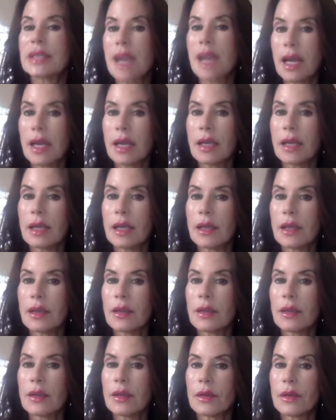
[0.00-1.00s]
Because
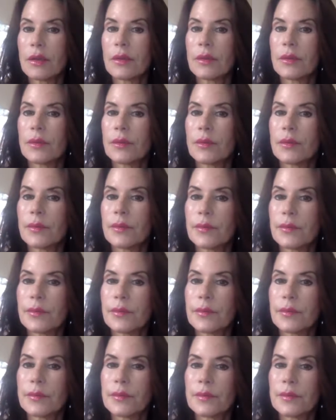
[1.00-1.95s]
I feel like I need to.